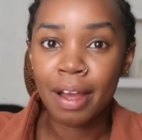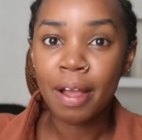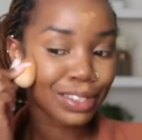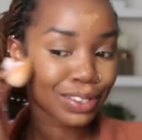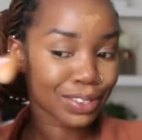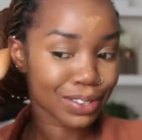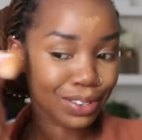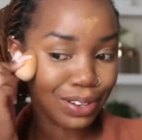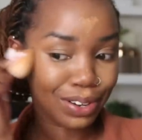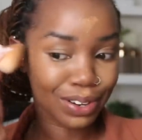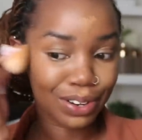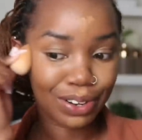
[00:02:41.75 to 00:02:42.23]

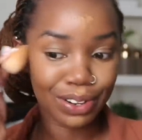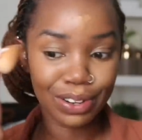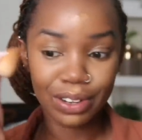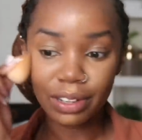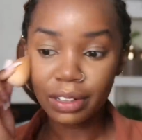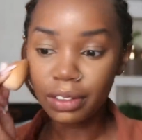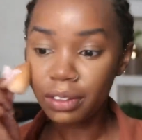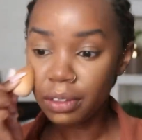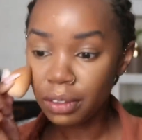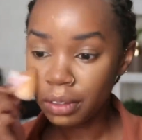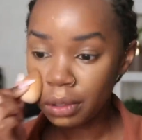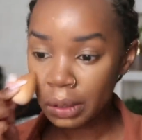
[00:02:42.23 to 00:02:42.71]

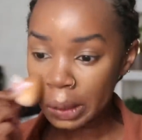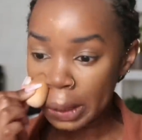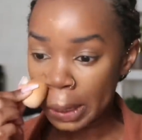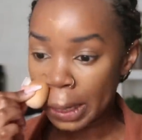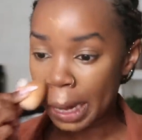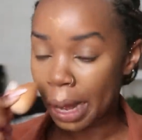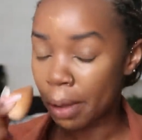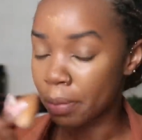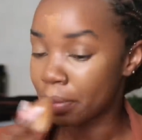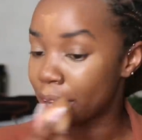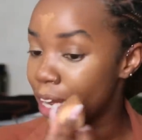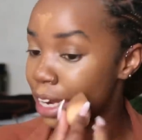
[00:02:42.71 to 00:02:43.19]
So
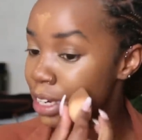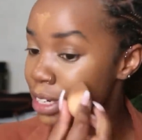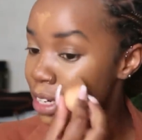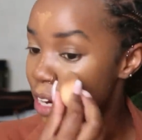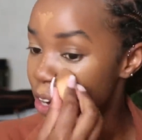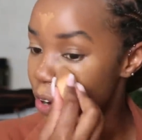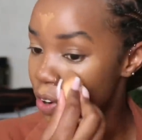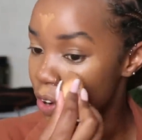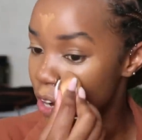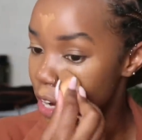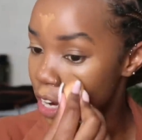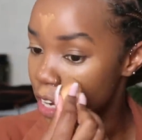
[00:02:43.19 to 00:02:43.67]
I'm
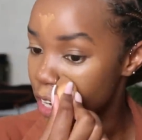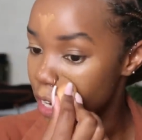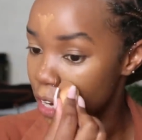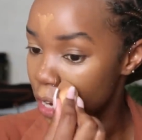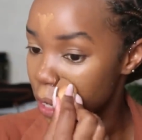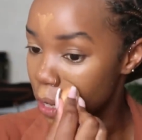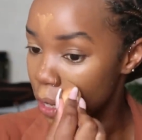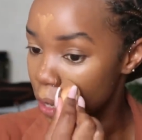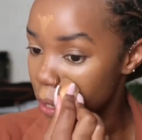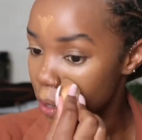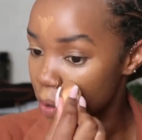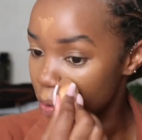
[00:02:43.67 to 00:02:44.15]
getting
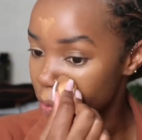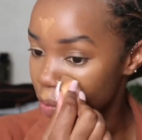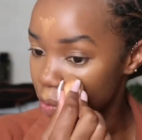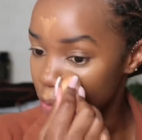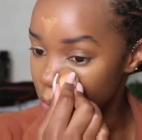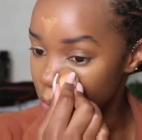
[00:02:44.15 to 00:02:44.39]
ready.